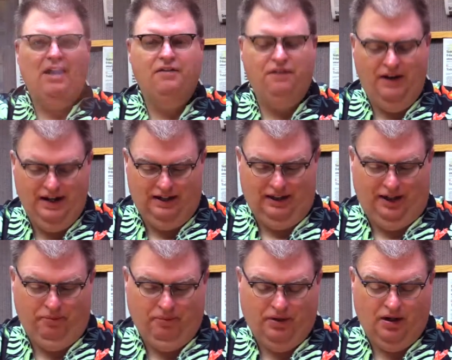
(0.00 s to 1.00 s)
And
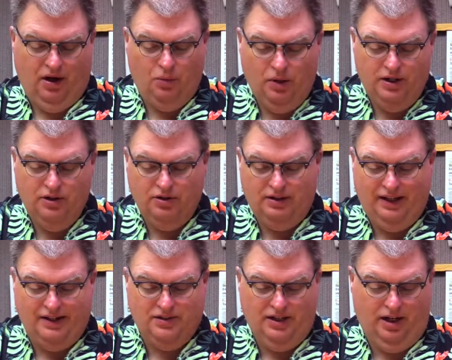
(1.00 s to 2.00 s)
finally, a one year
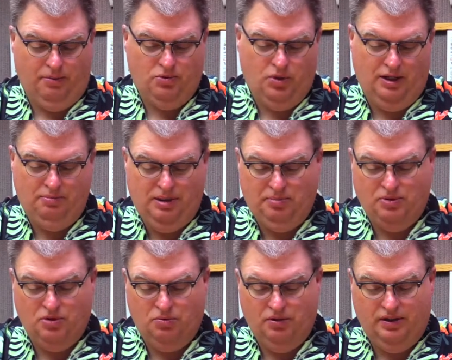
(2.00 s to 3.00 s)
class to help train people
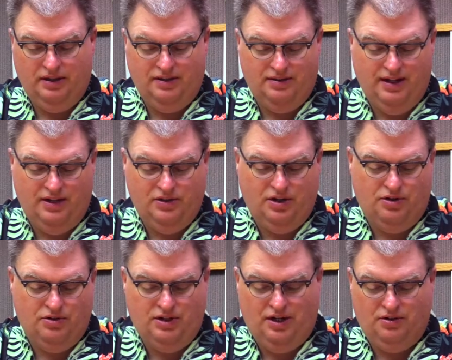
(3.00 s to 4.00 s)
to work in the data
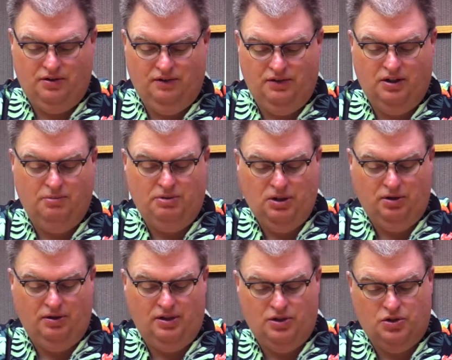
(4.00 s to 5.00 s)
center sector of the
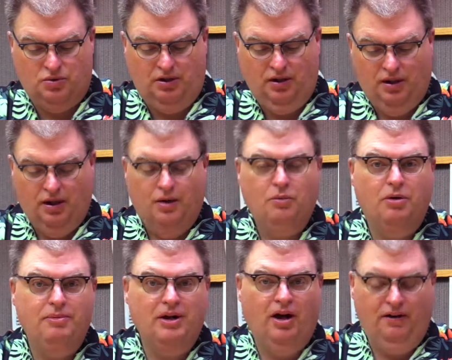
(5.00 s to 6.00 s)
computer industry
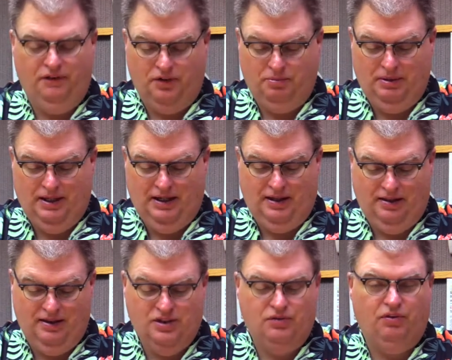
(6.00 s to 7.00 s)
will be offered beginning
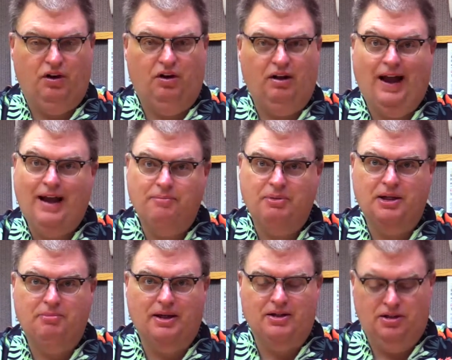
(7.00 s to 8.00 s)
this fall at
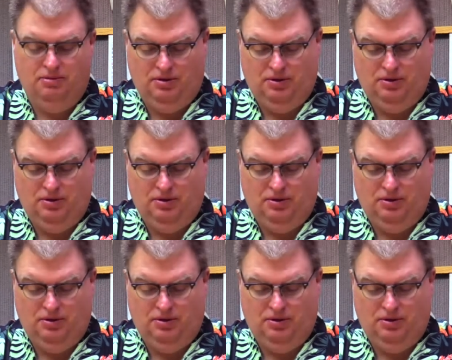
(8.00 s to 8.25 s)
Big Bend